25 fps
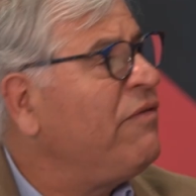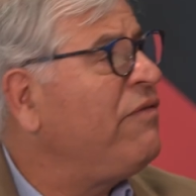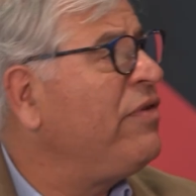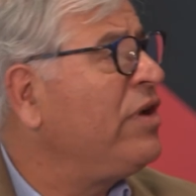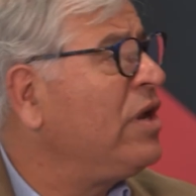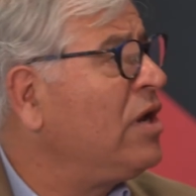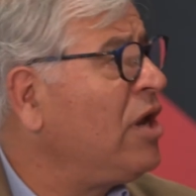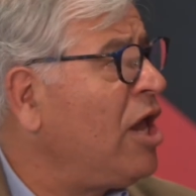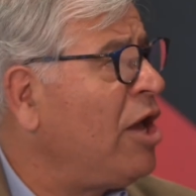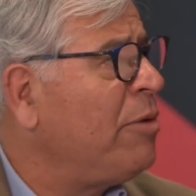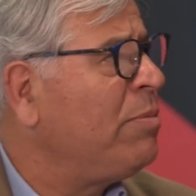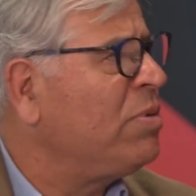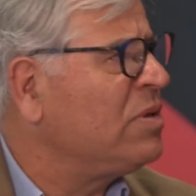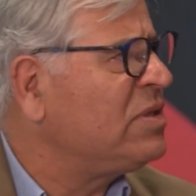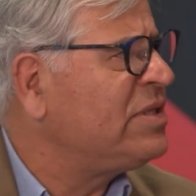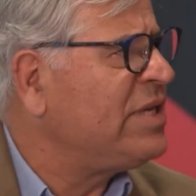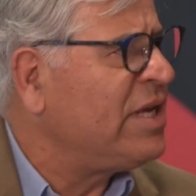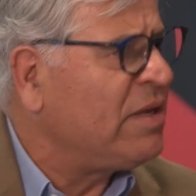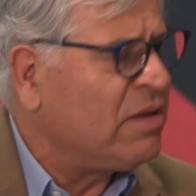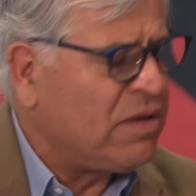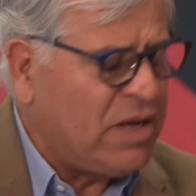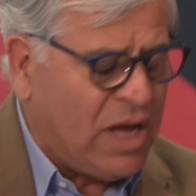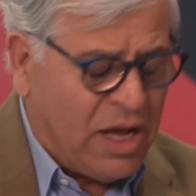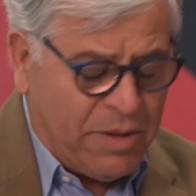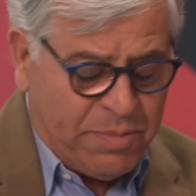for global
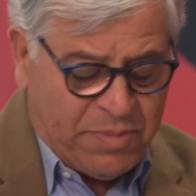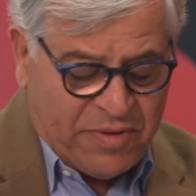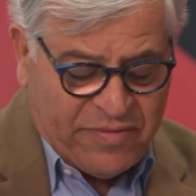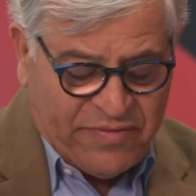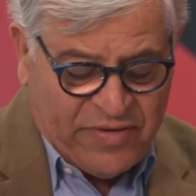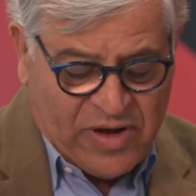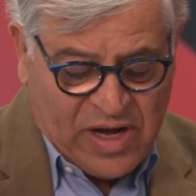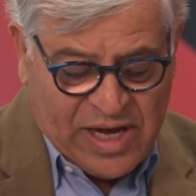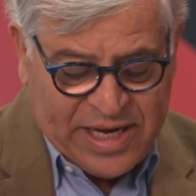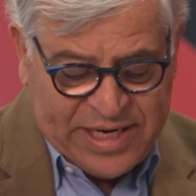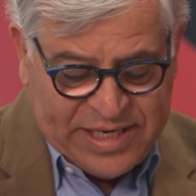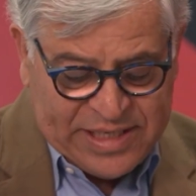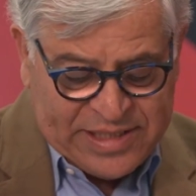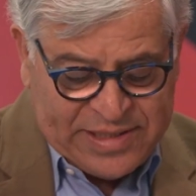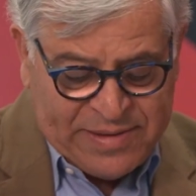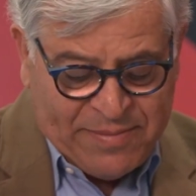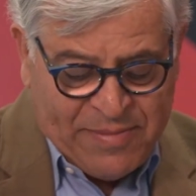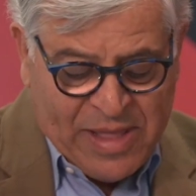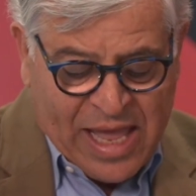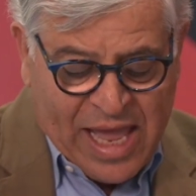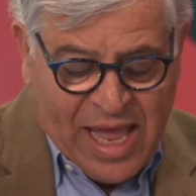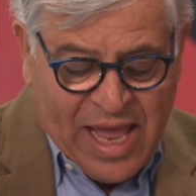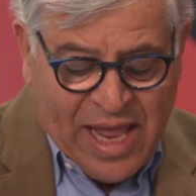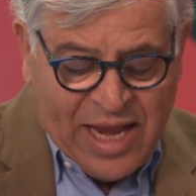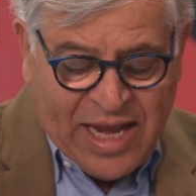telco providers.
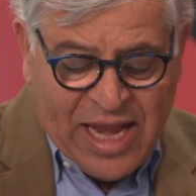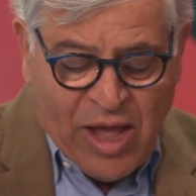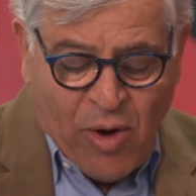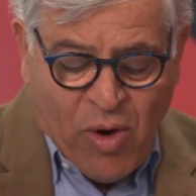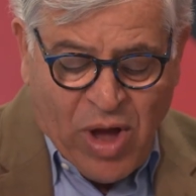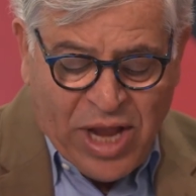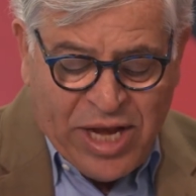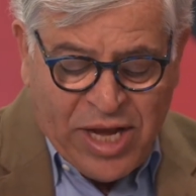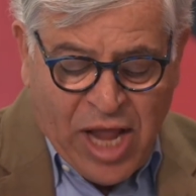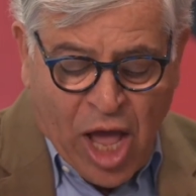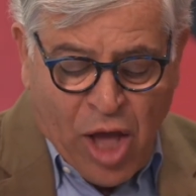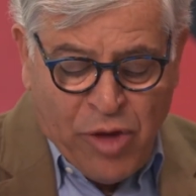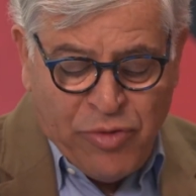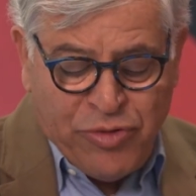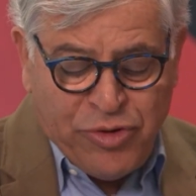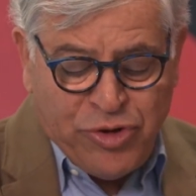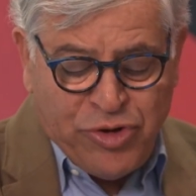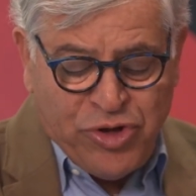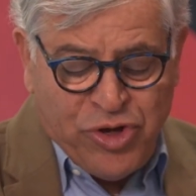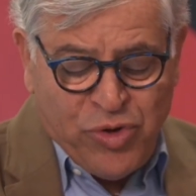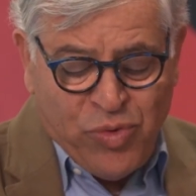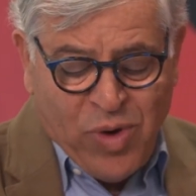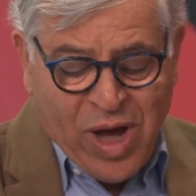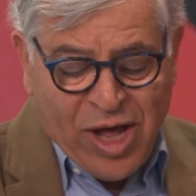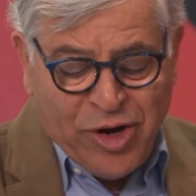Now, I know
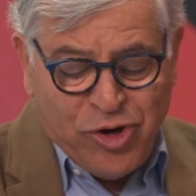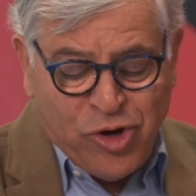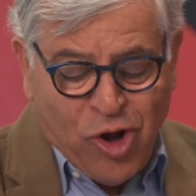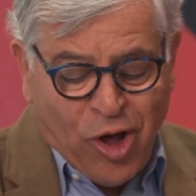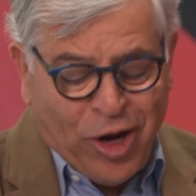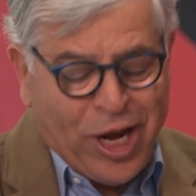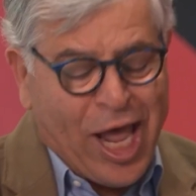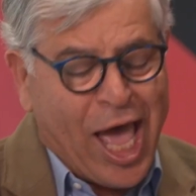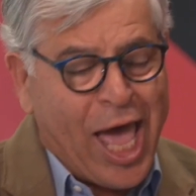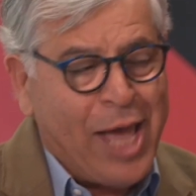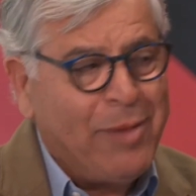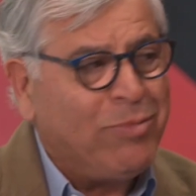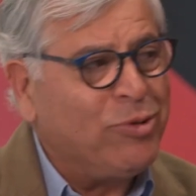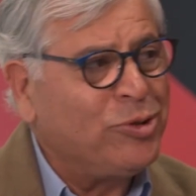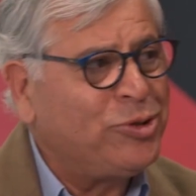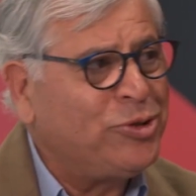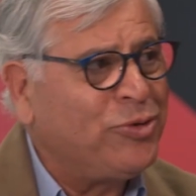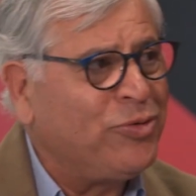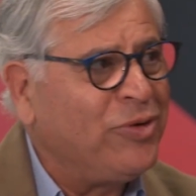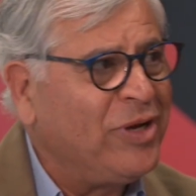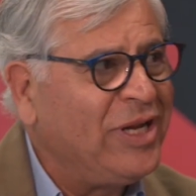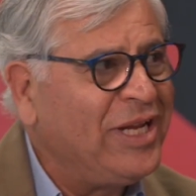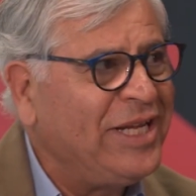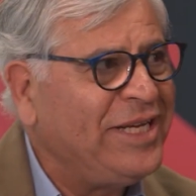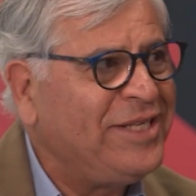that you are not able to
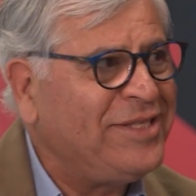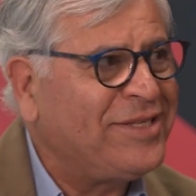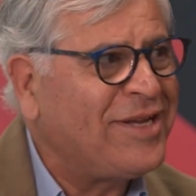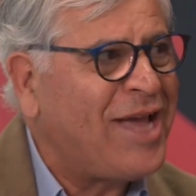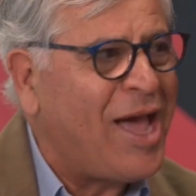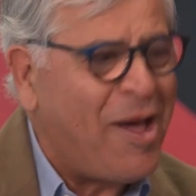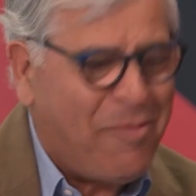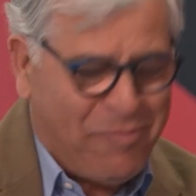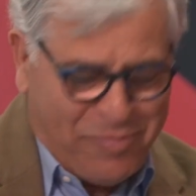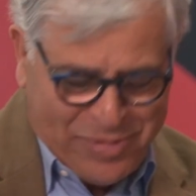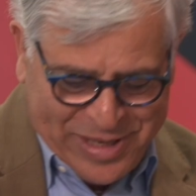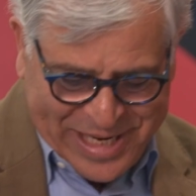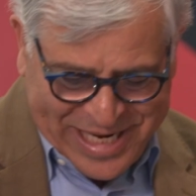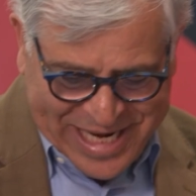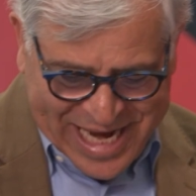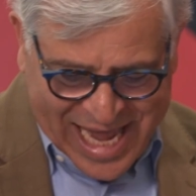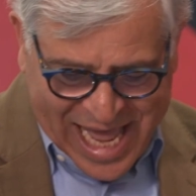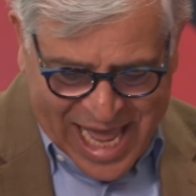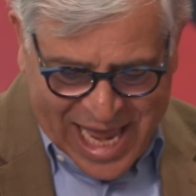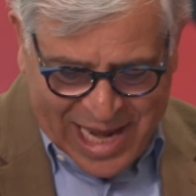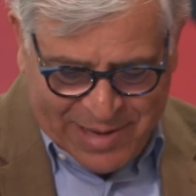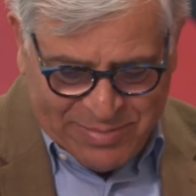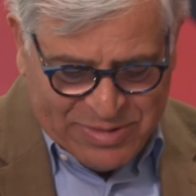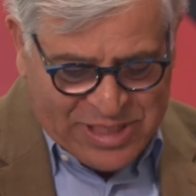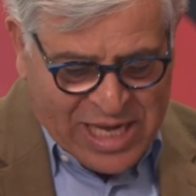release company
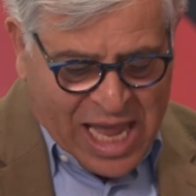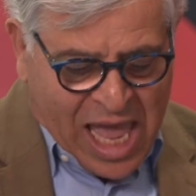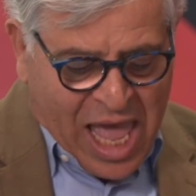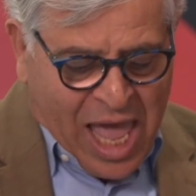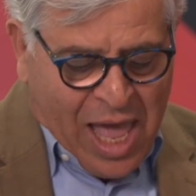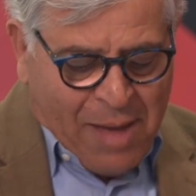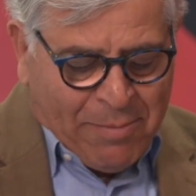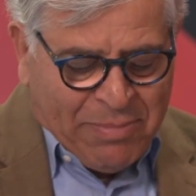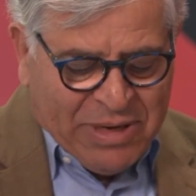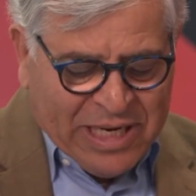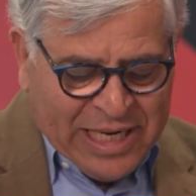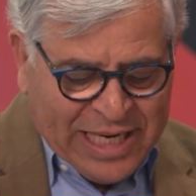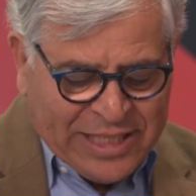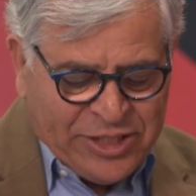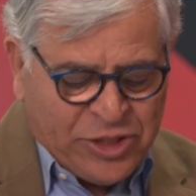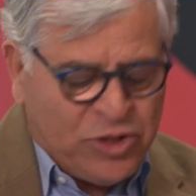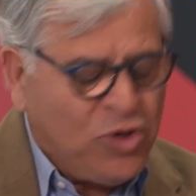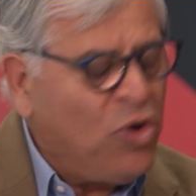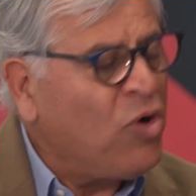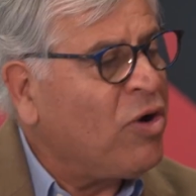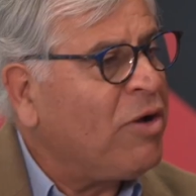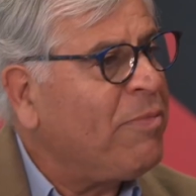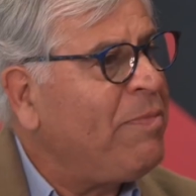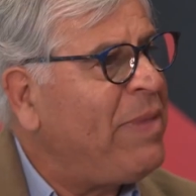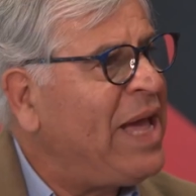names, but let's
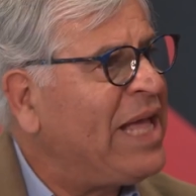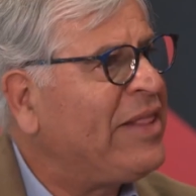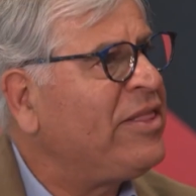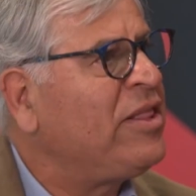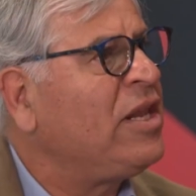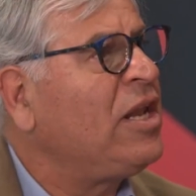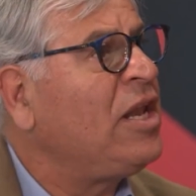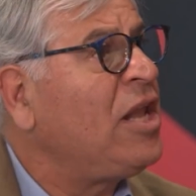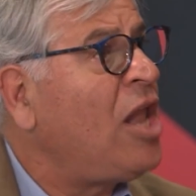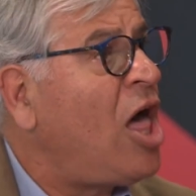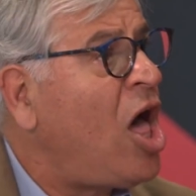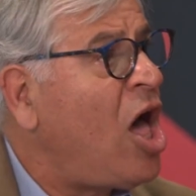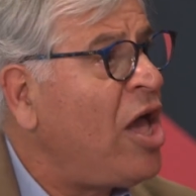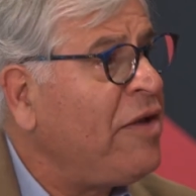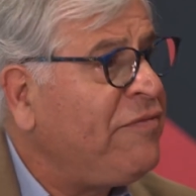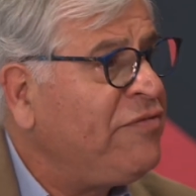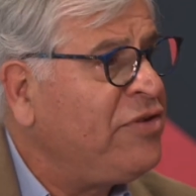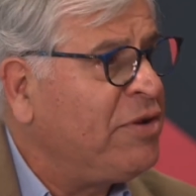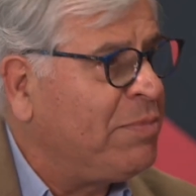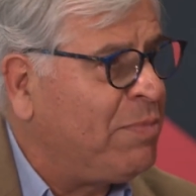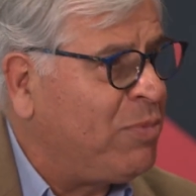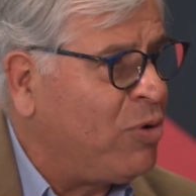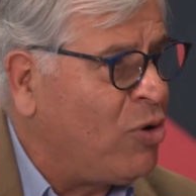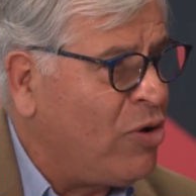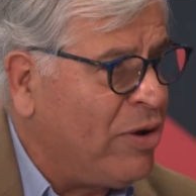talk about the live
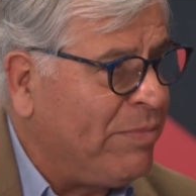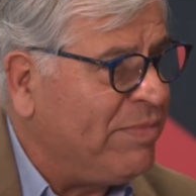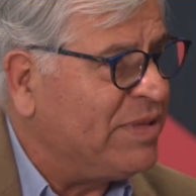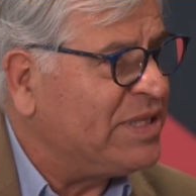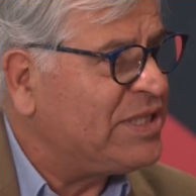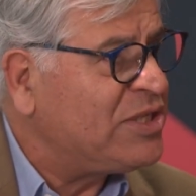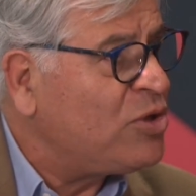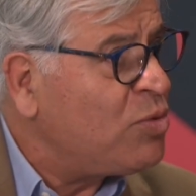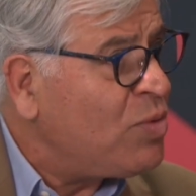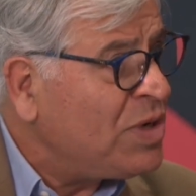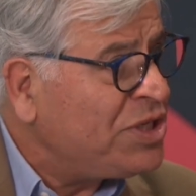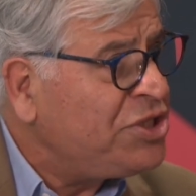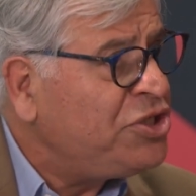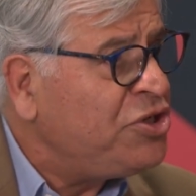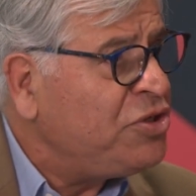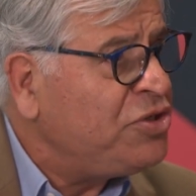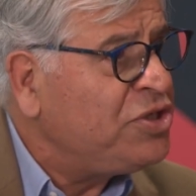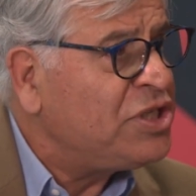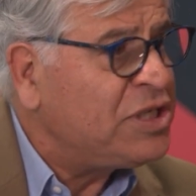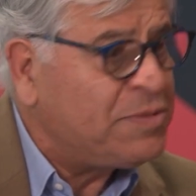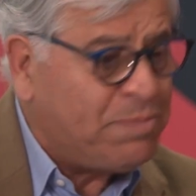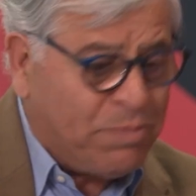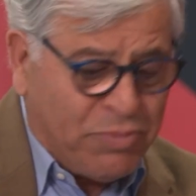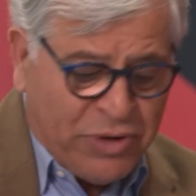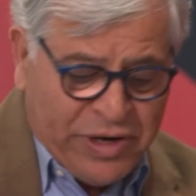deployments, the ones you
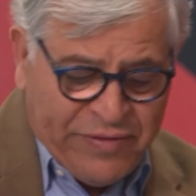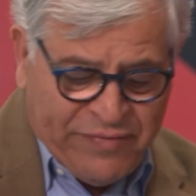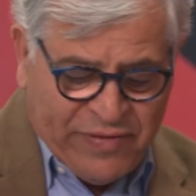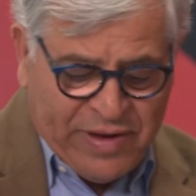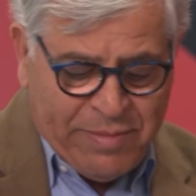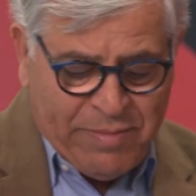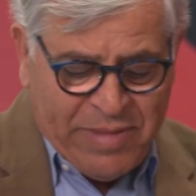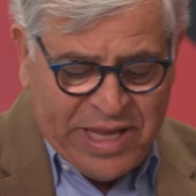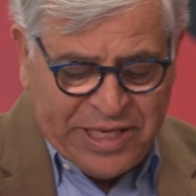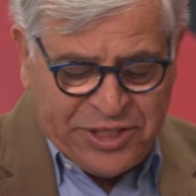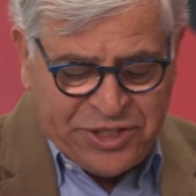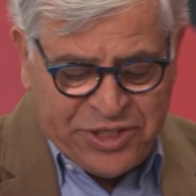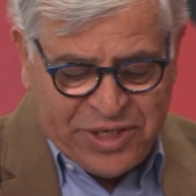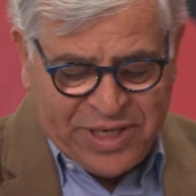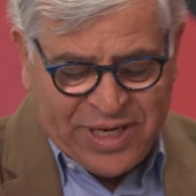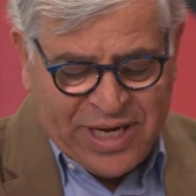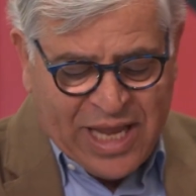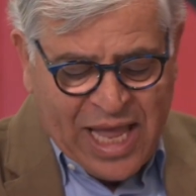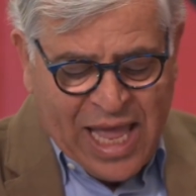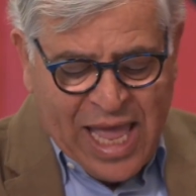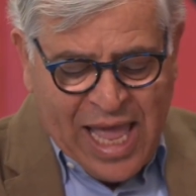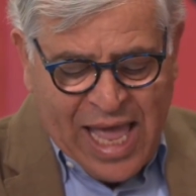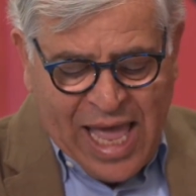just briefly mentioned,